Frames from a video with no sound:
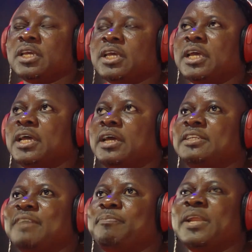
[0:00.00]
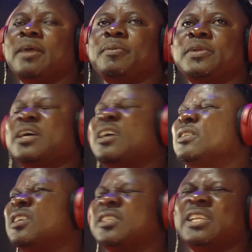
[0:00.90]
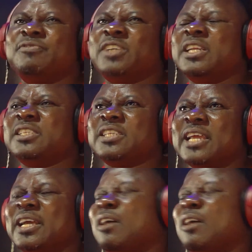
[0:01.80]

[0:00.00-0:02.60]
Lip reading: There are a lot of people that just release it like that,